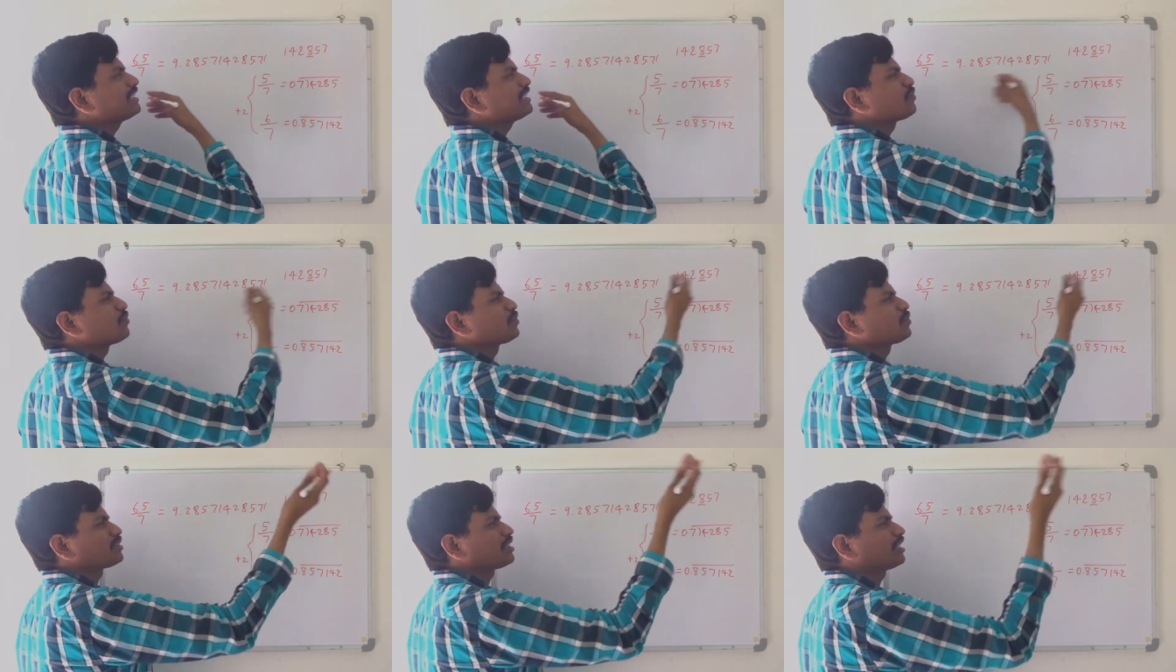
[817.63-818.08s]
It
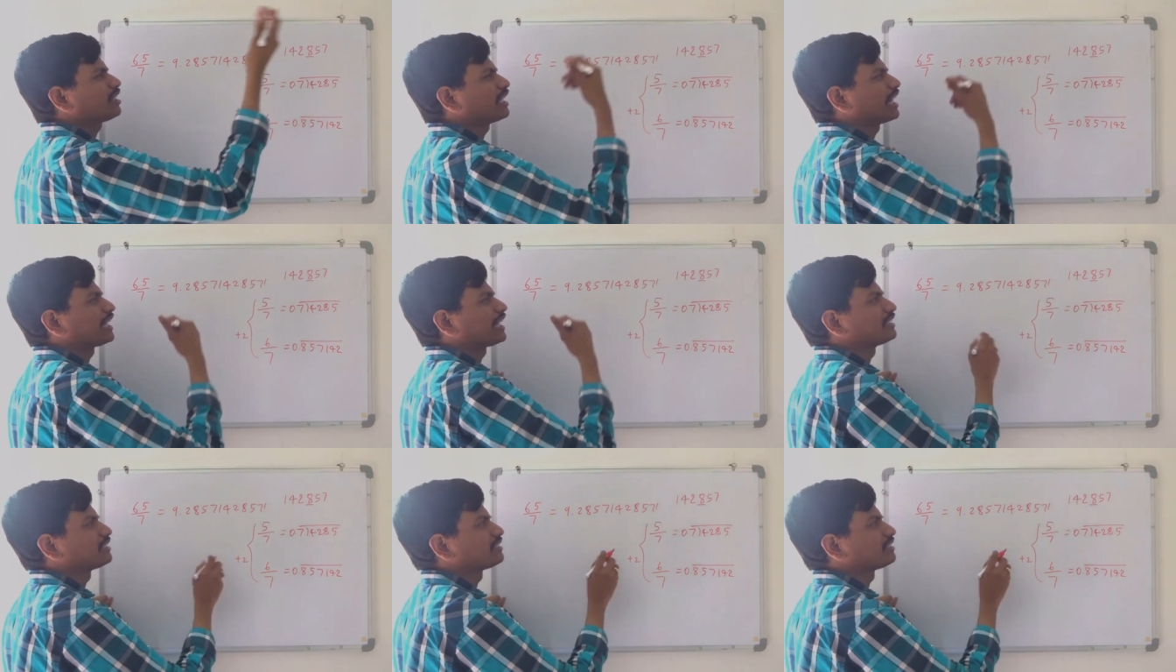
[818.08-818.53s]
goes on
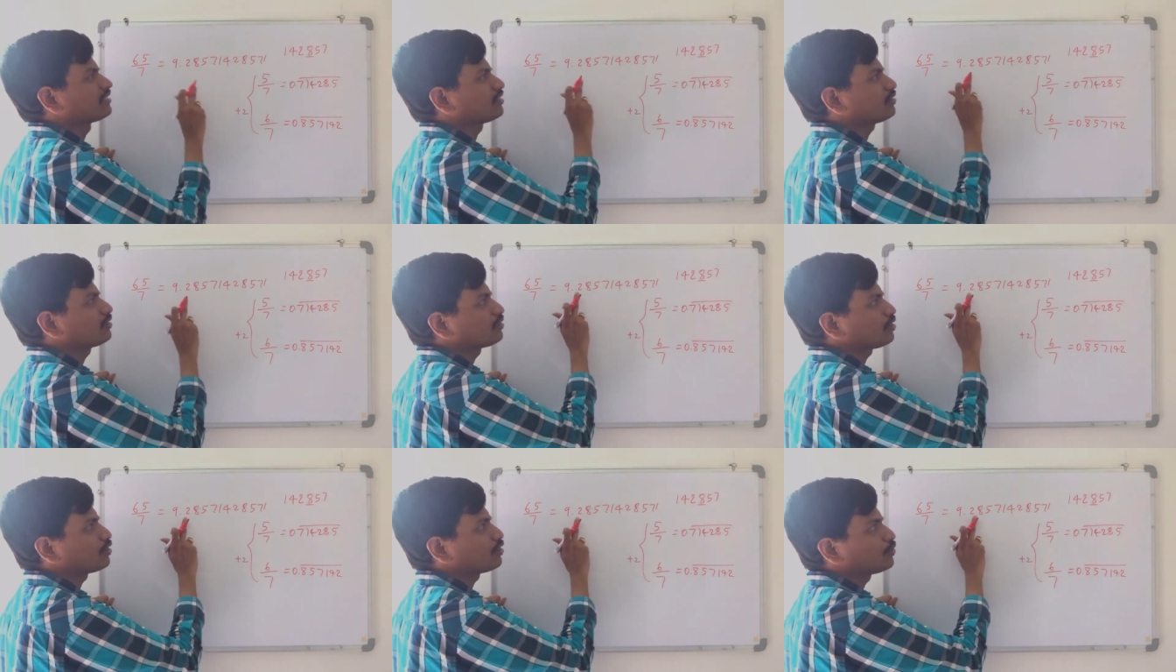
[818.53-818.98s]
like this.
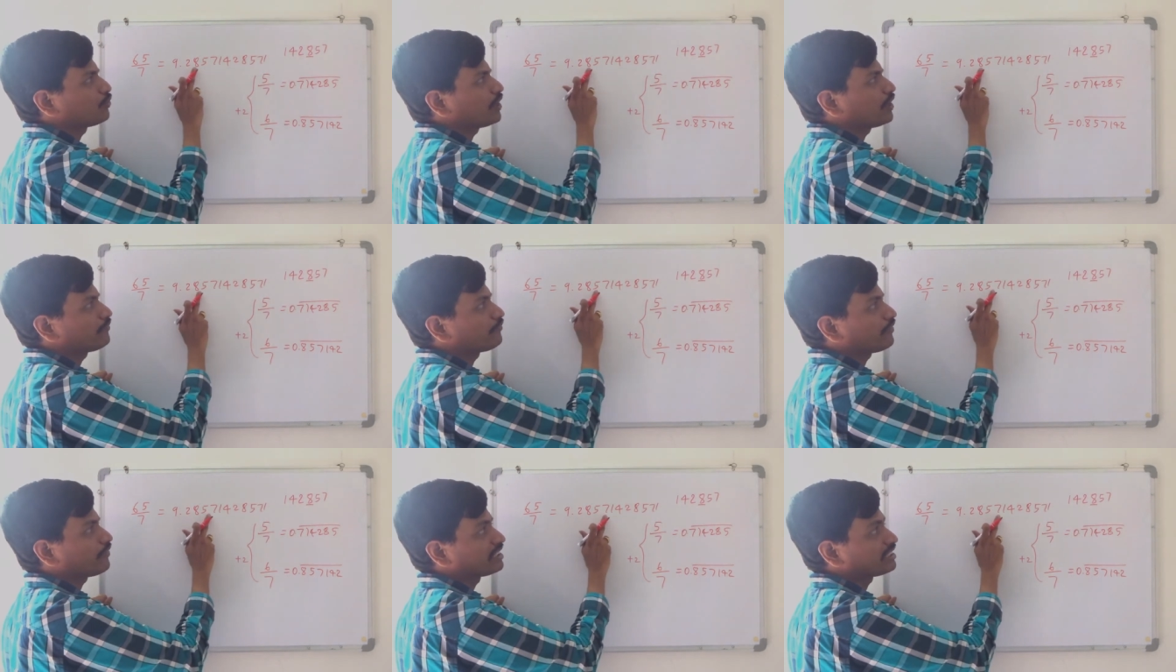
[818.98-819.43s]
So
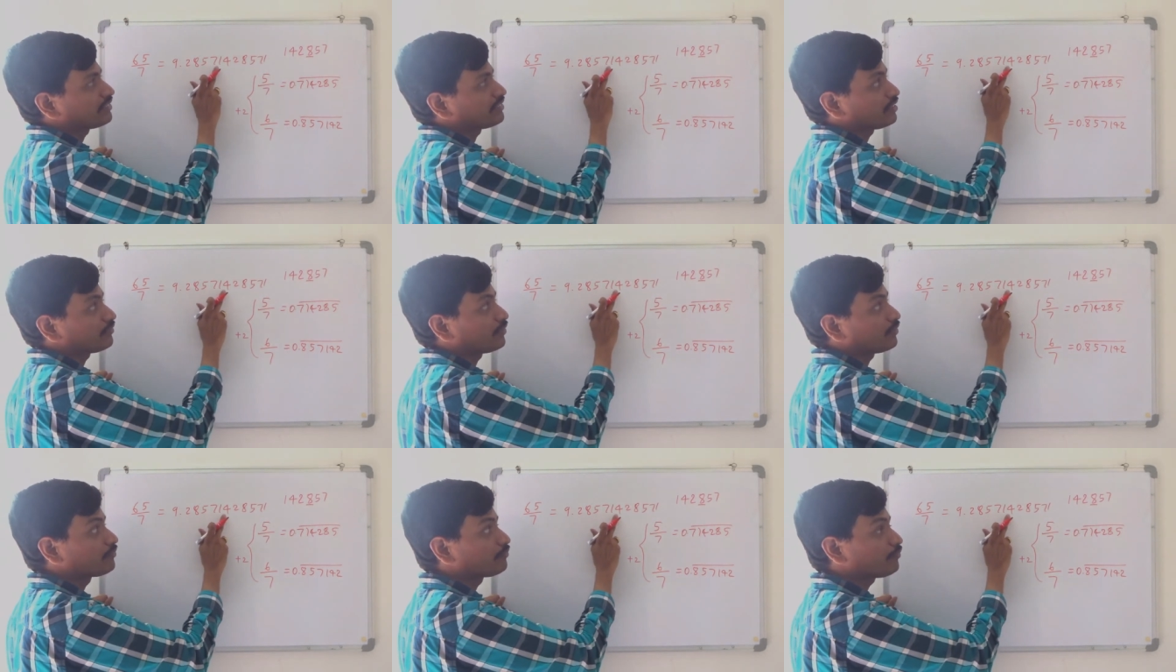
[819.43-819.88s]

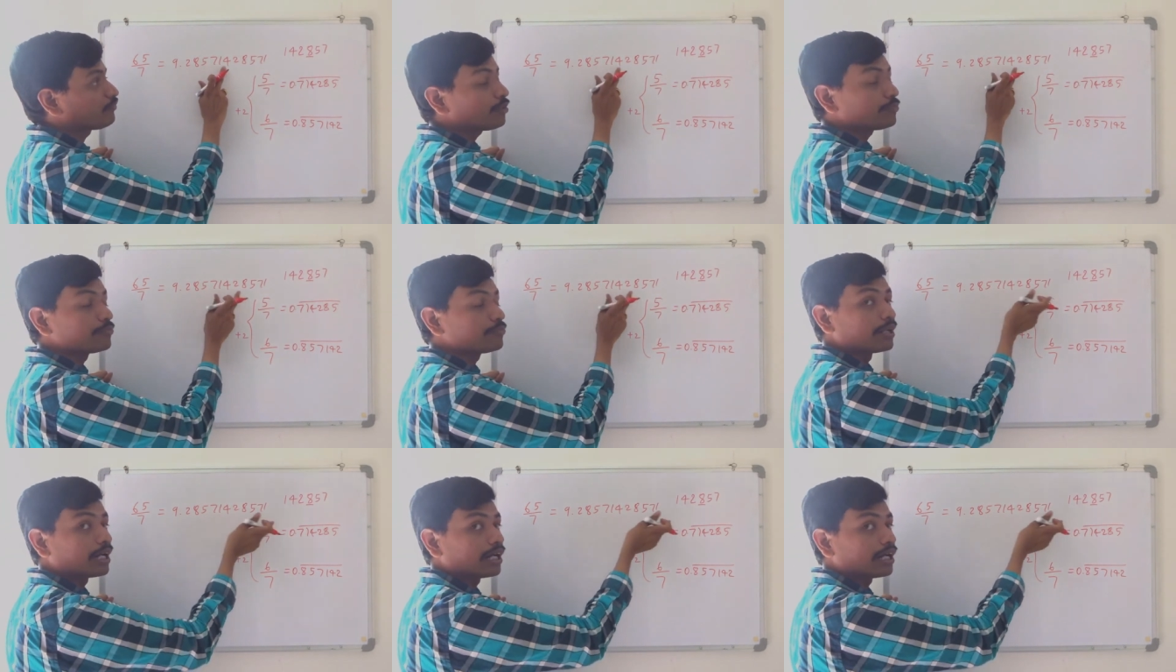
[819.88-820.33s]

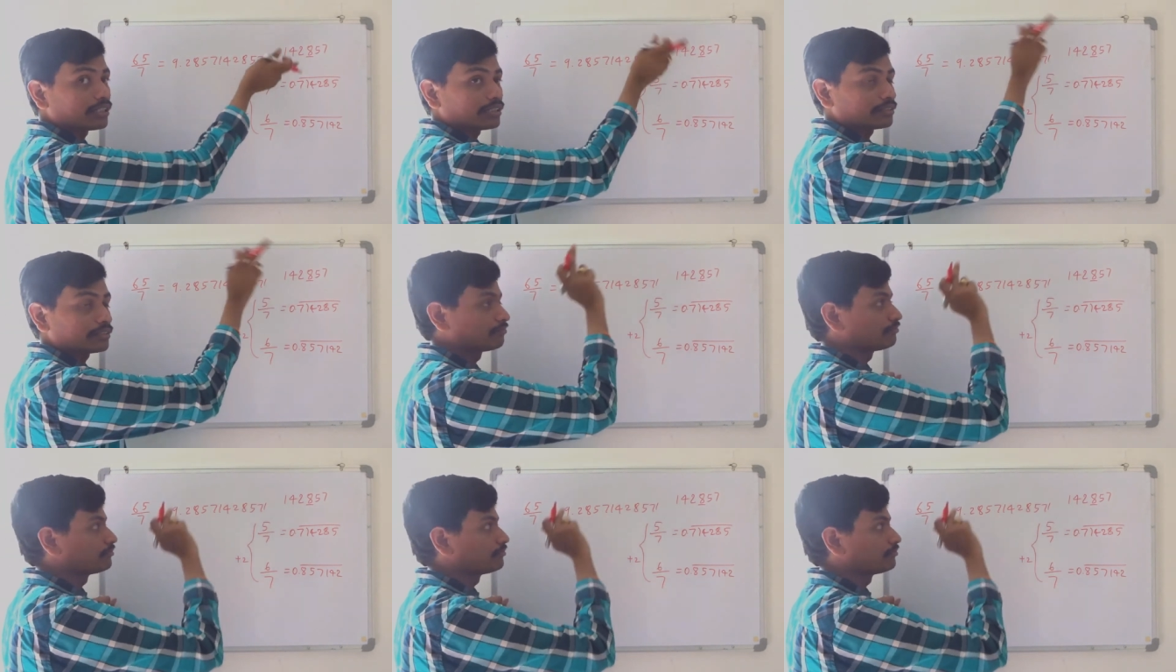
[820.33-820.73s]
285714 bar.